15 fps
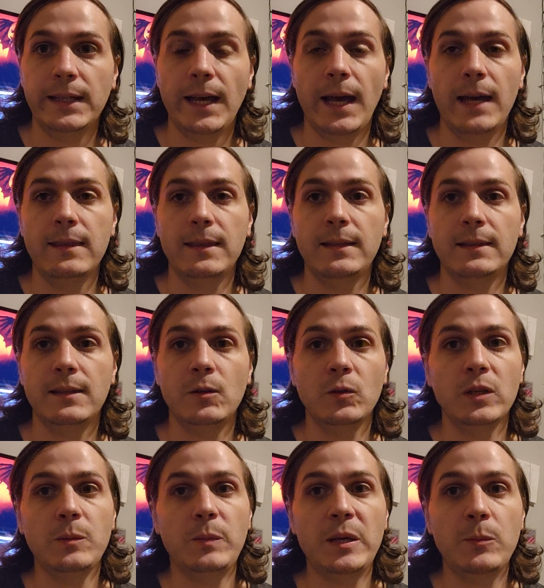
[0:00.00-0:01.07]
I think the
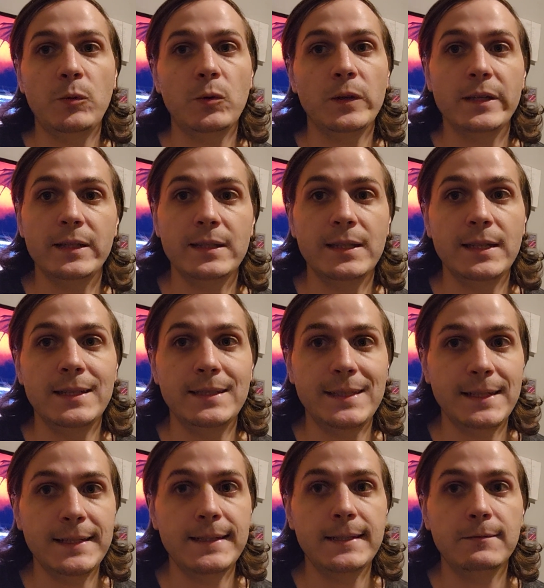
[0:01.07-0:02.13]
only people it
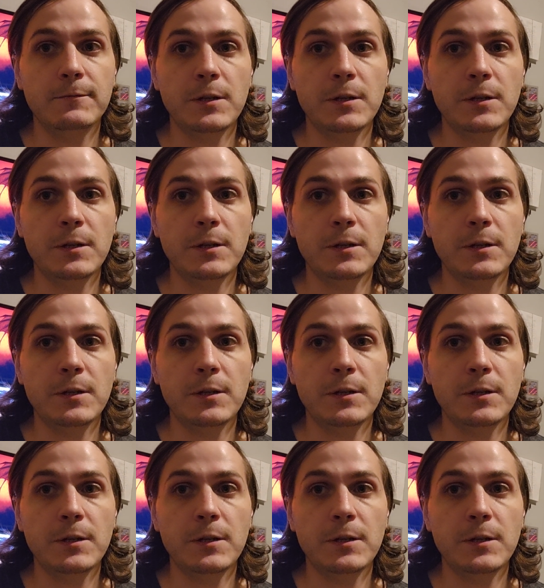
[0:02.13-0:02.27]
did